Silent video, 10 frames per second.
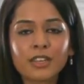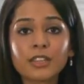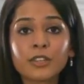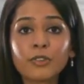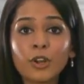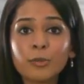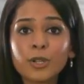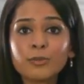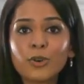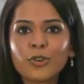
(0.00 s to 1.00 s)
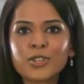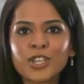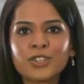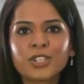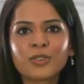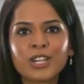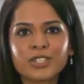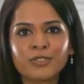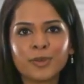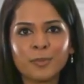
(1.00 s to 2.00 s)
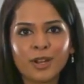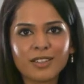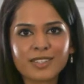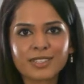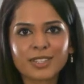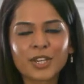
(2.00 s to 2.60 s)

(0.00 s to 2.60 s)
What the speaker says: The phenomenon of osseointegration of implants